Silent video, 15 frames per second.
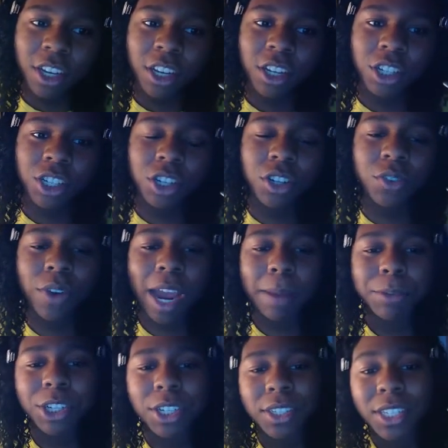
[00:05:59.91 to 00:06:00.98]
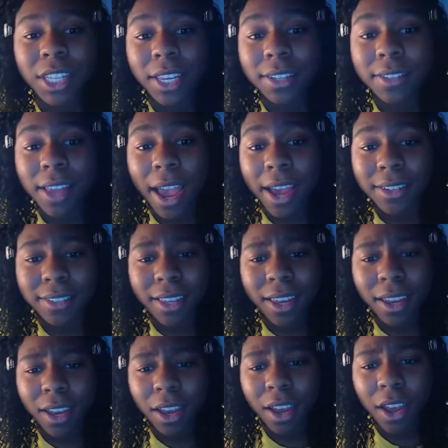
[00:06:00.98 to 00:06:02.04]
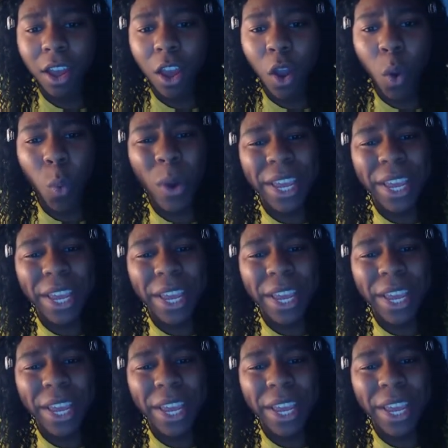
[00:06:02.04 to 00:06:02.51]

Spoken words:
She grabbed Jingzi, asking, "What